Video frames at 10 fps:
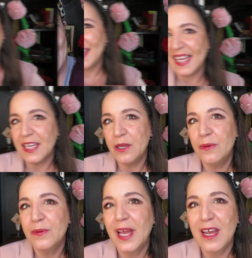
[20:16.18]
Thank
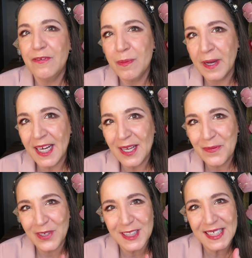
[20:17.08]
you, everybody,
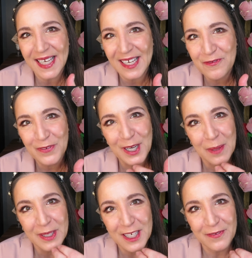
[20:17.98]
once again for
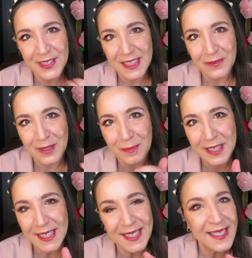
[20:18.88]
coming to visit with
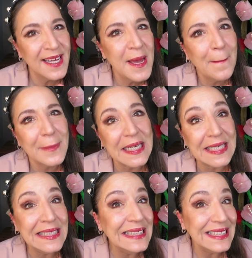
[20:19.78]
me.
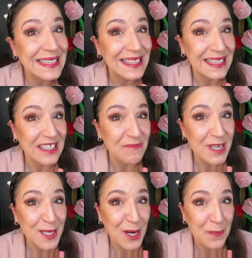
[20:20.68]
Please leave me
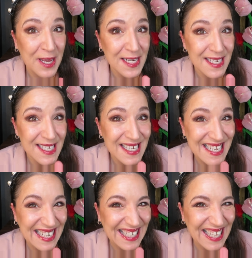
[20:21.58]
a comment,
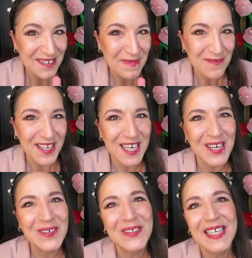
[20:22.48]
like my
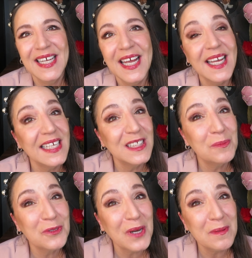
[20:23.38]
video, and
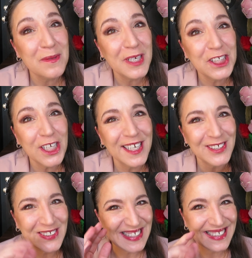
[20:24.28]
subscribe to my
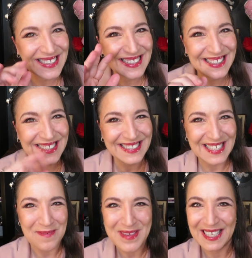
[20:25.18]
channel.
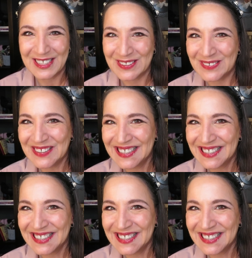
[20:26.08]
A bientôt.